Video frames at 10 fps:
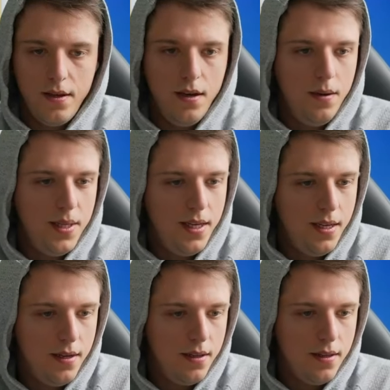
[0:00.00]
And
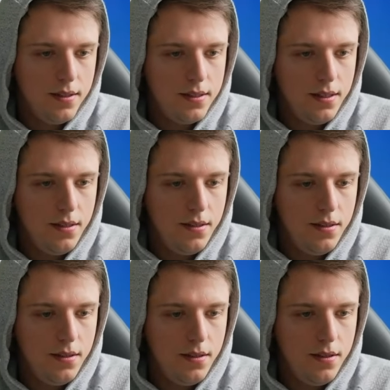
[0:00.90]
then let's
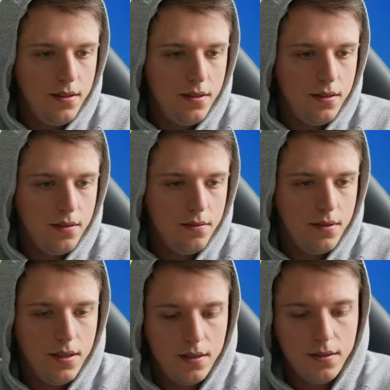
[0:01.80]
see, what
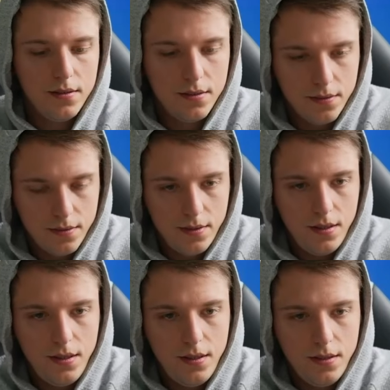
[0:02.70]
do you got here? So
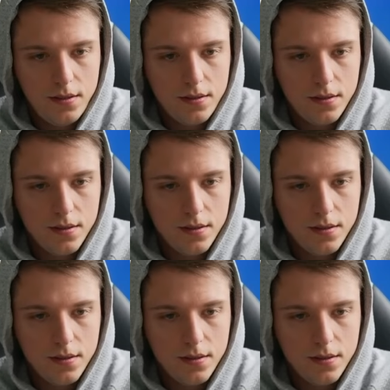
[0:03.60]
neat